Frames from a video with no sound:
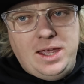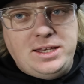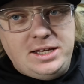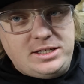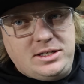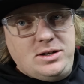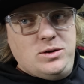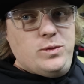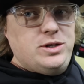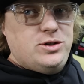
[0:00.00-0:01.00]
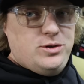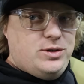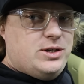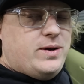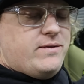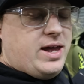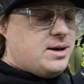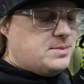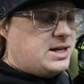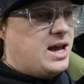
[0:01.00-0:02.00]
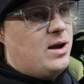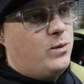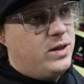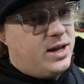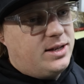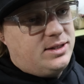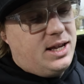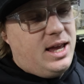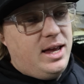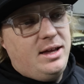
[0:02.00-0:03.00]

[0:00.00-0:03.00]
And yes, we do still have Adam's car with us here